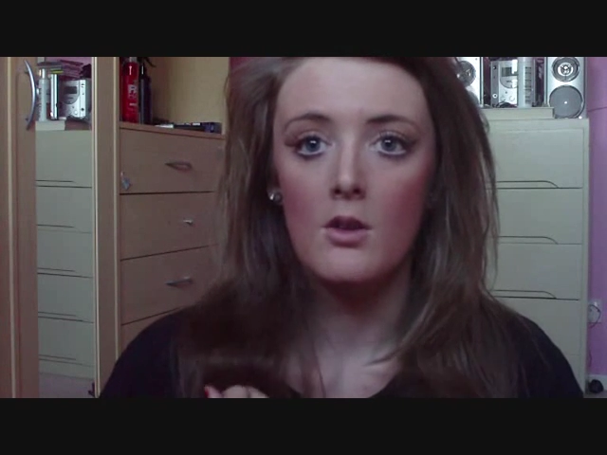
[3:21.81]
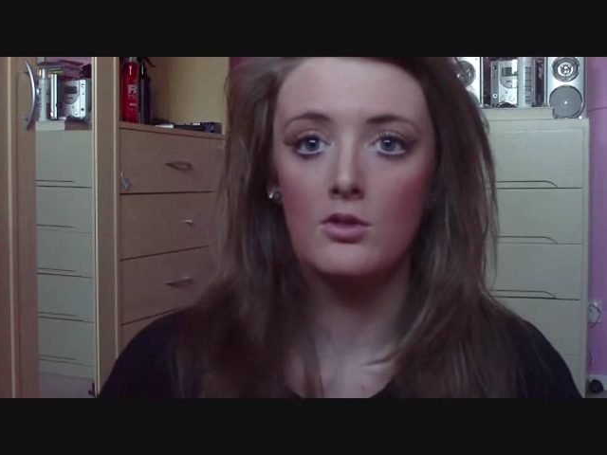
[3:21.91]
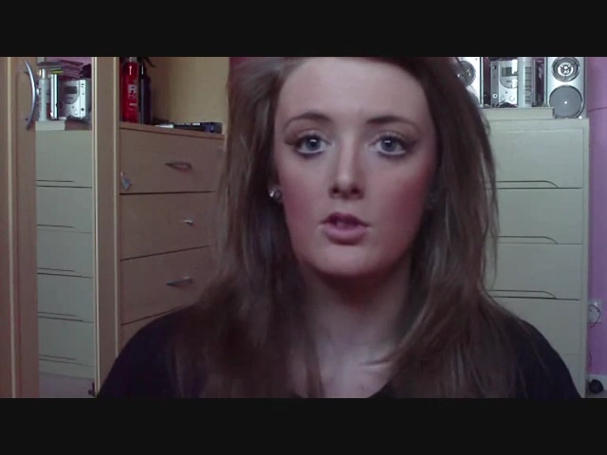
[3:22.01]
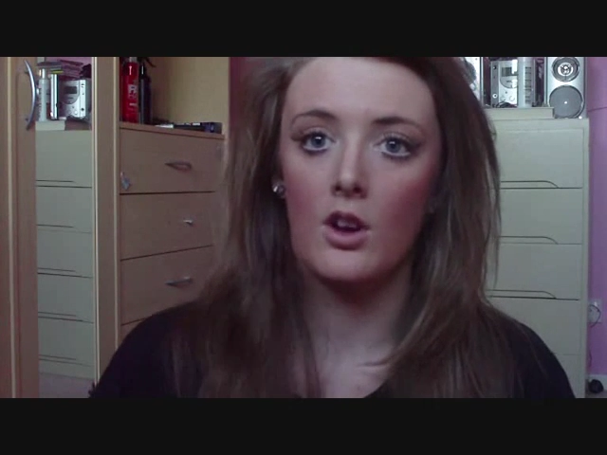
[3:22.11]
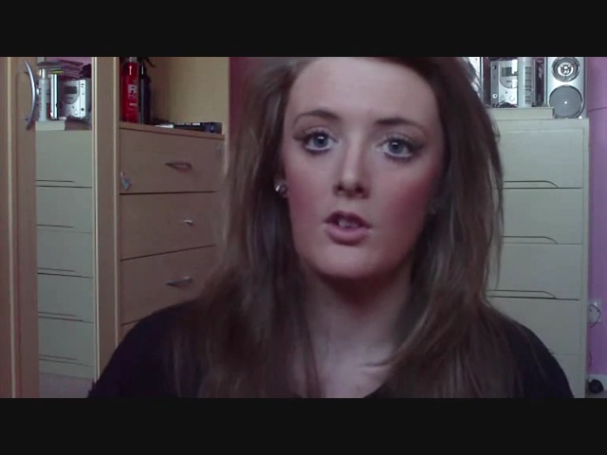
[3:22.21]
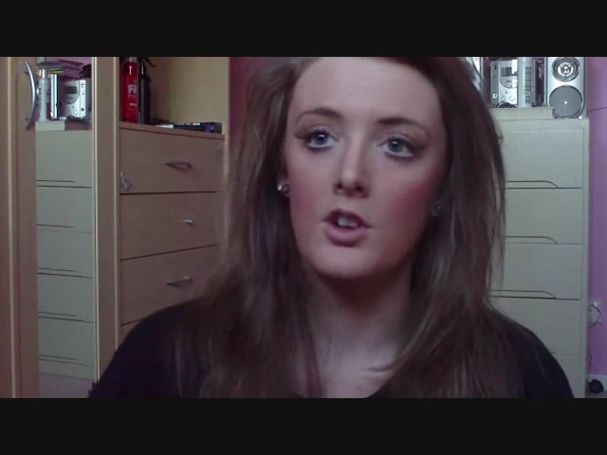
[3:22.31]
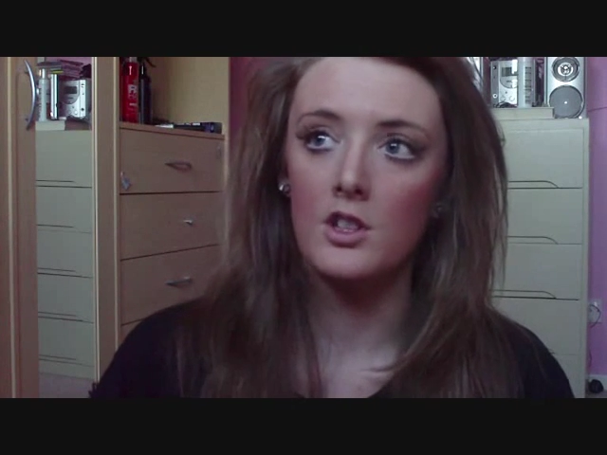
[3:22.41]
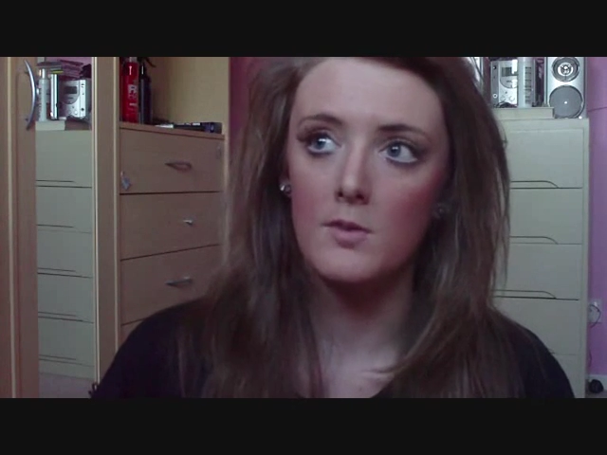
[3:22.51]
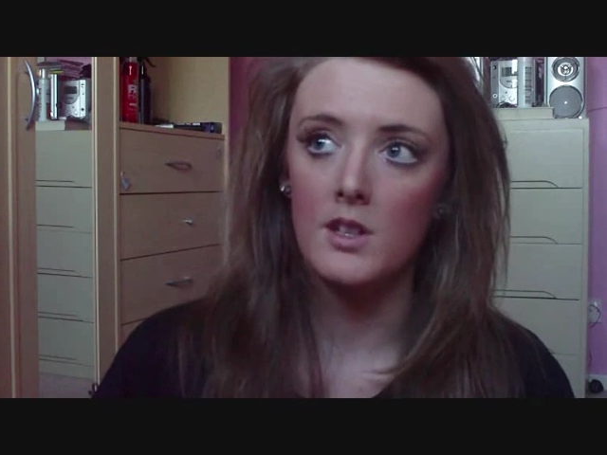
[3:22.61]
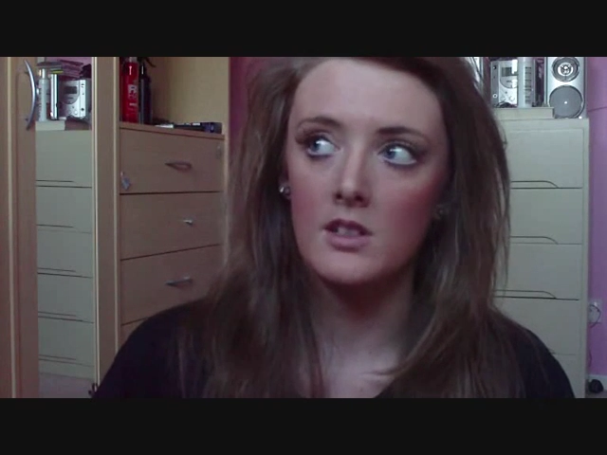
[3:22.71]
who's gotten
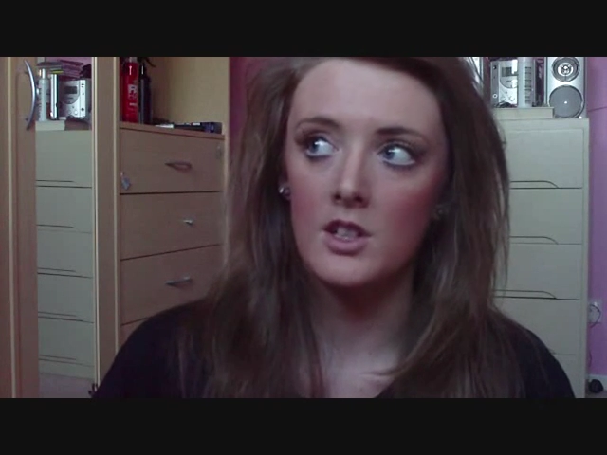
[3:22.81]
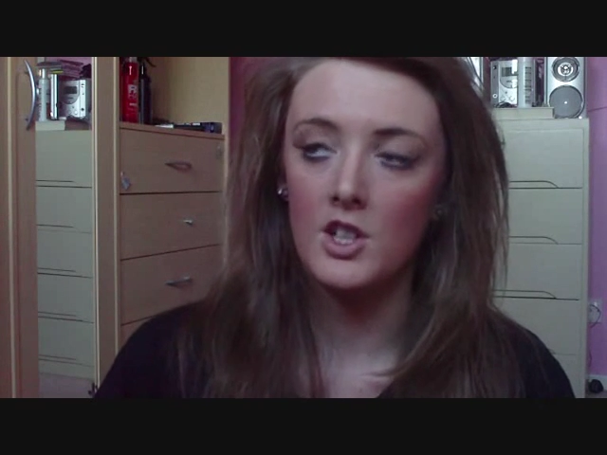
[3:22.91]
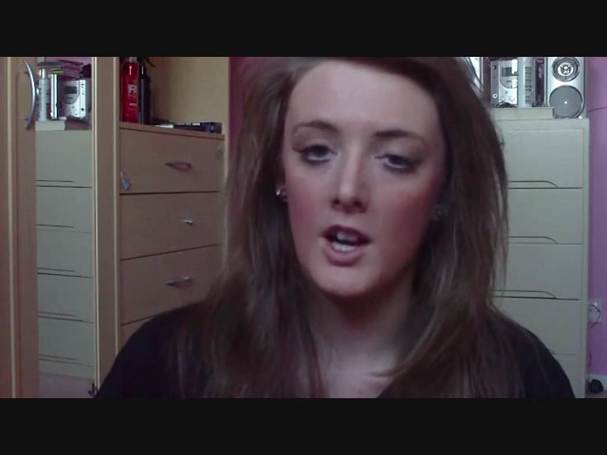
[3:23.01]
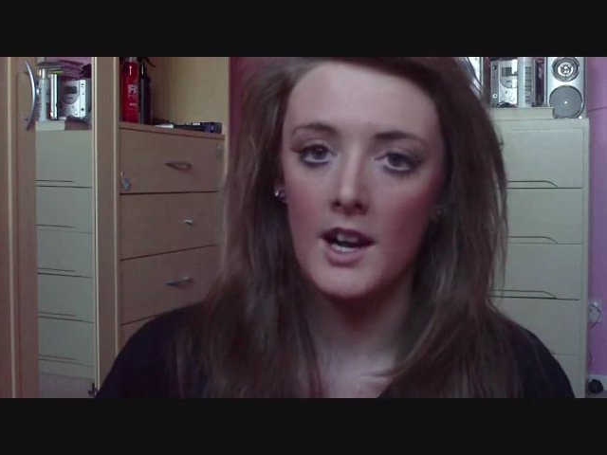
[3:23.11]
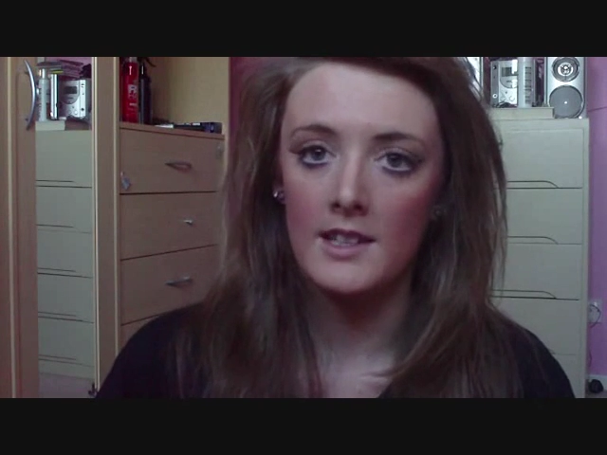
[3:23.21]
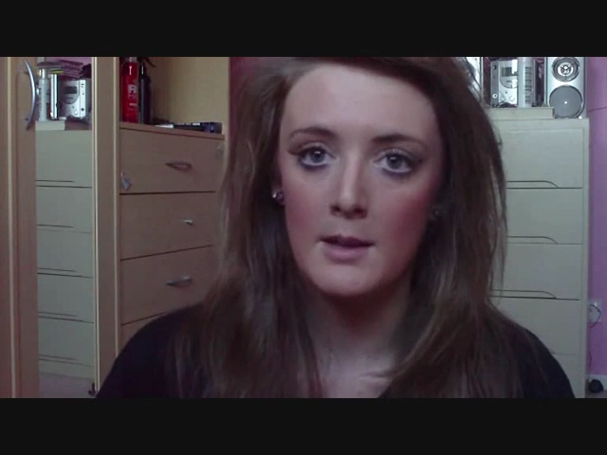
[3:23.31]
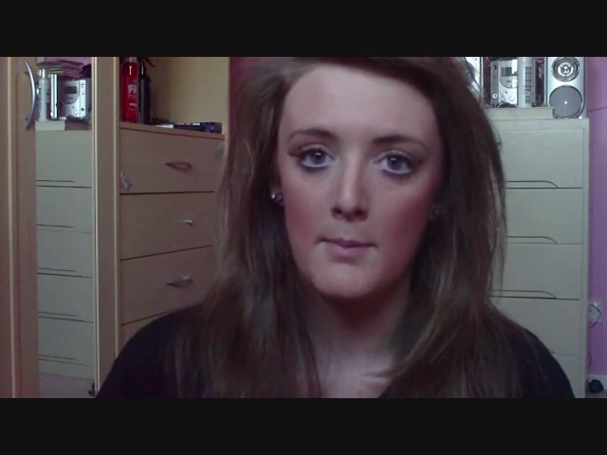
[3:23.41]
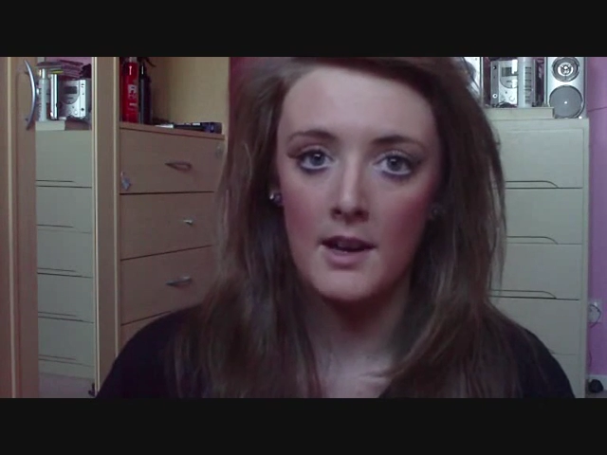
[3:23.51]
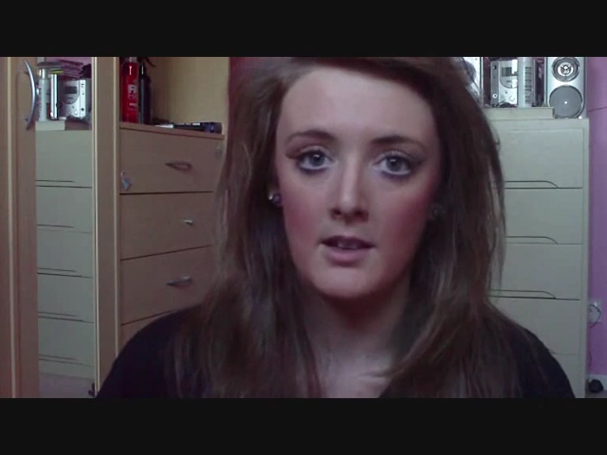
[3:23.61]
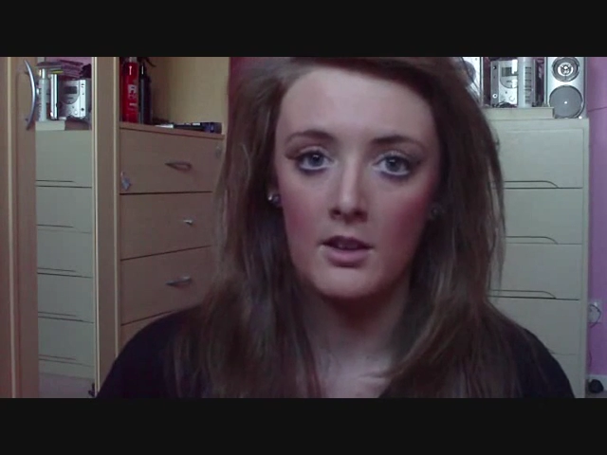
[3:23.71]
hers done recently, she had to
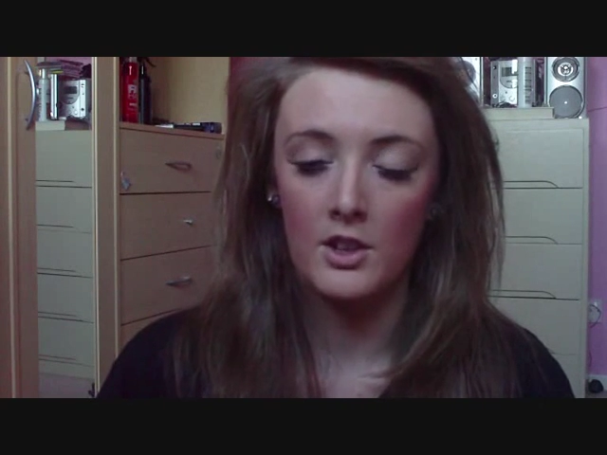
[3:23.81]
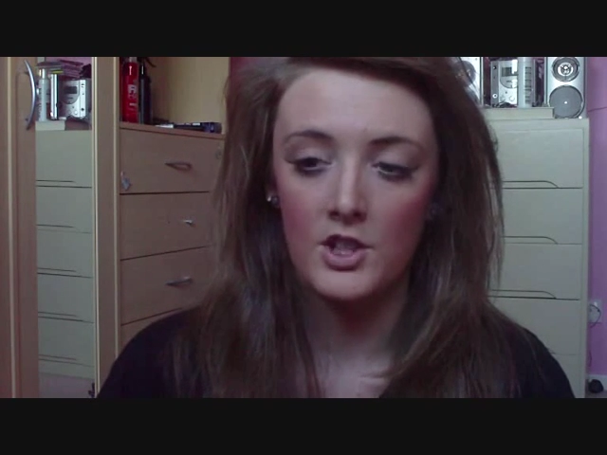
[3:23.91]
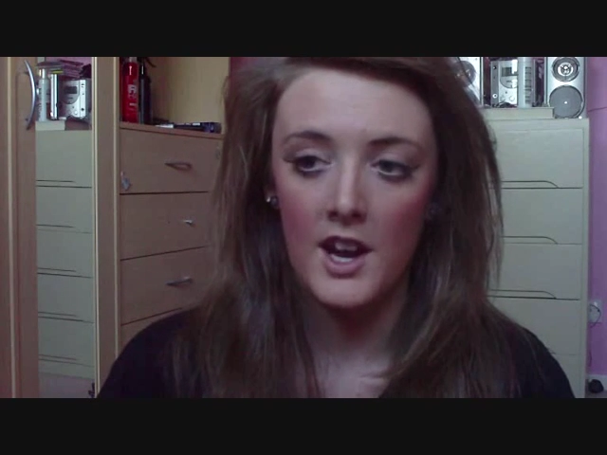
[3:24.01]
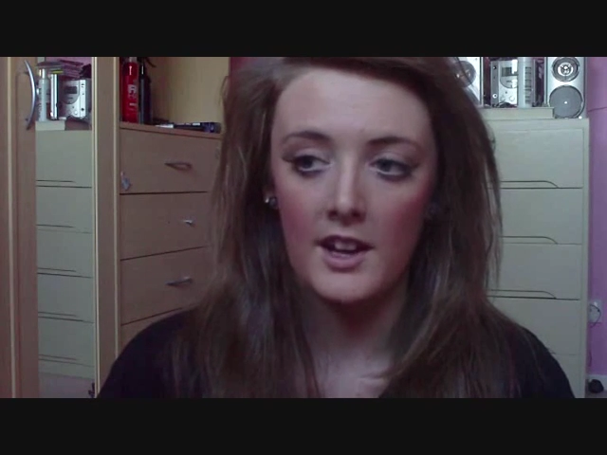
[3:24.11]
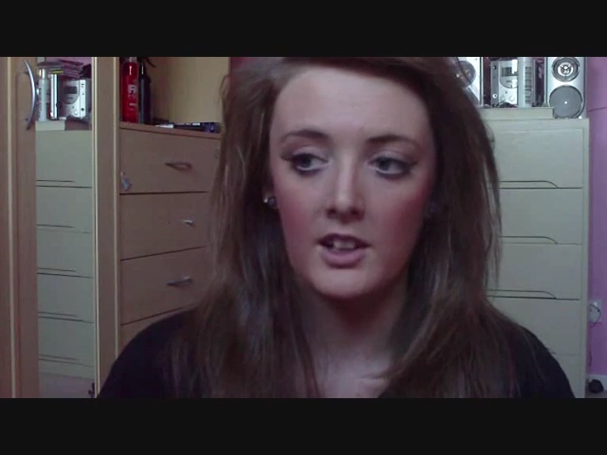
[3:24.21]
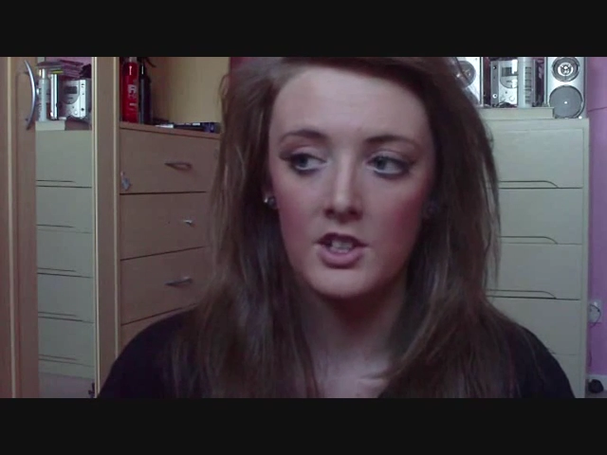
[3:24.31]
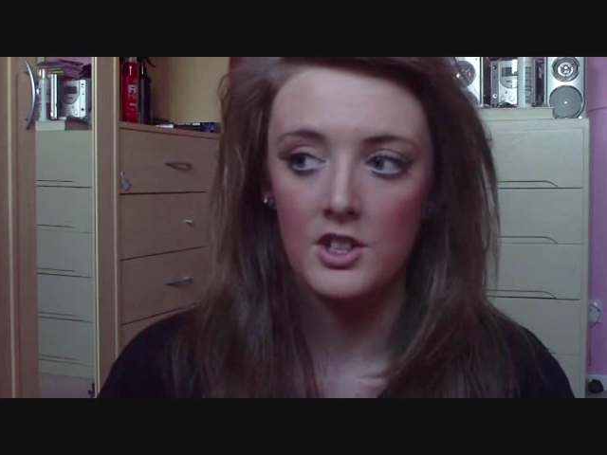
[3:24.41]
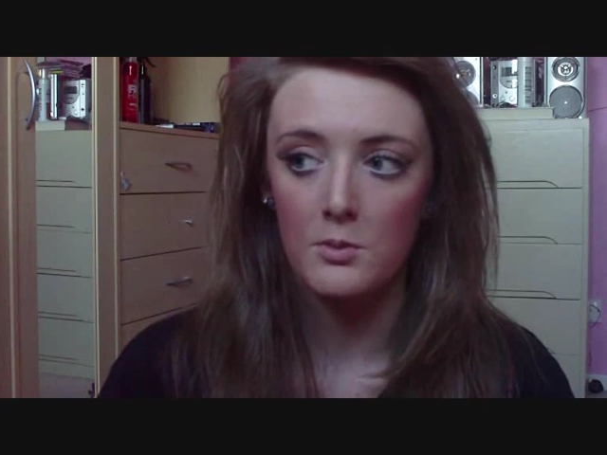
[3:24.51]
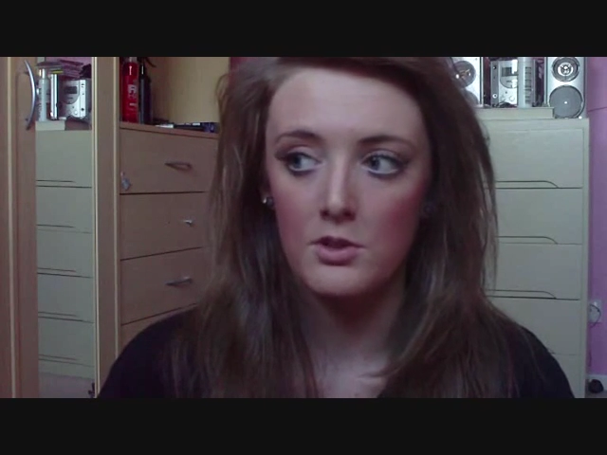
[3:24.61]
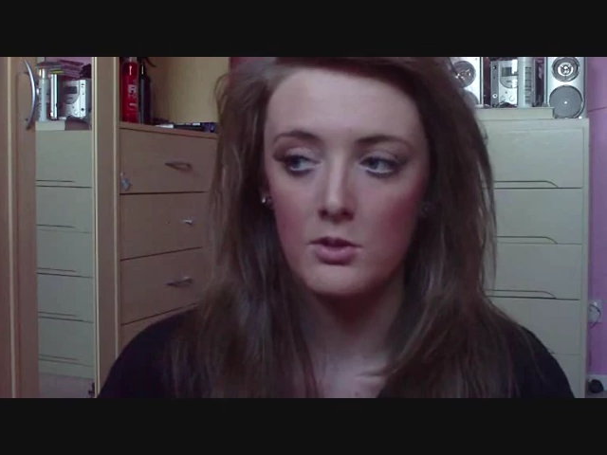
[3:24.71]
sit back down in the chair
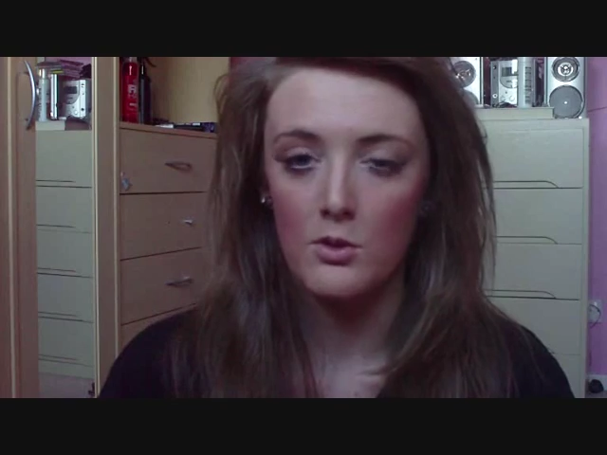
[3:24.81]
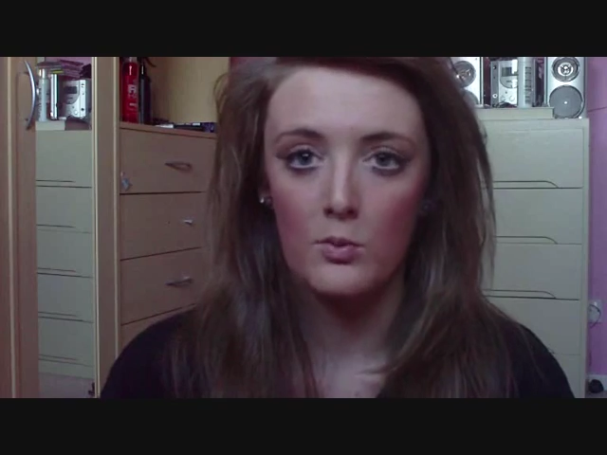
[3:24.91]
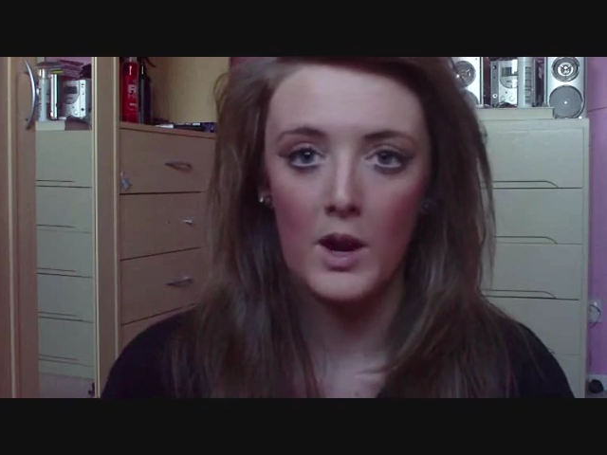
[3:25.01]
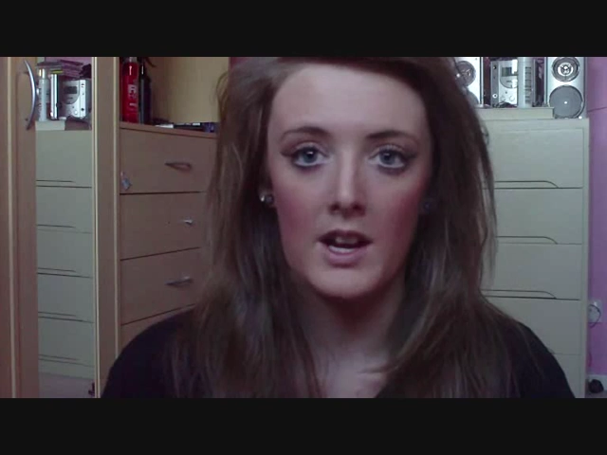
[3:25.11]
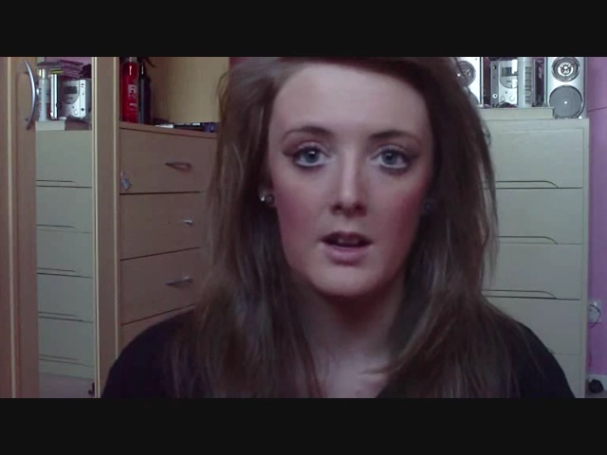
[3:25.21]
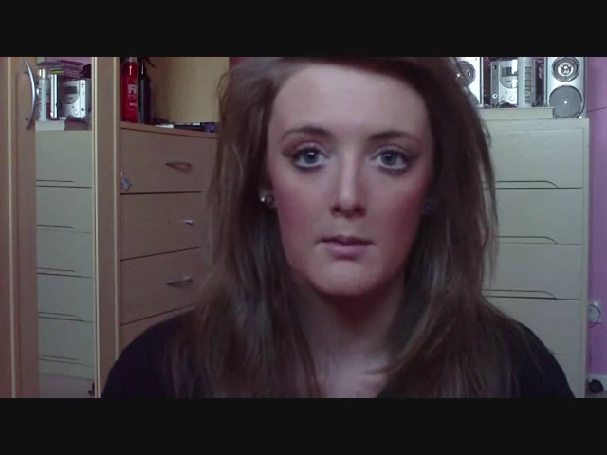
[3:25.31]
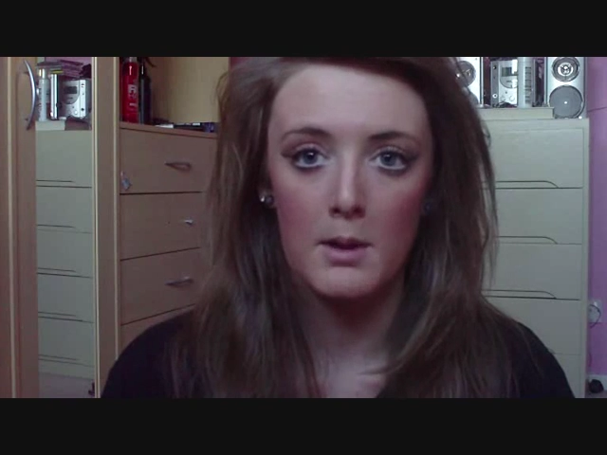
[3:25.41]
because she was going white,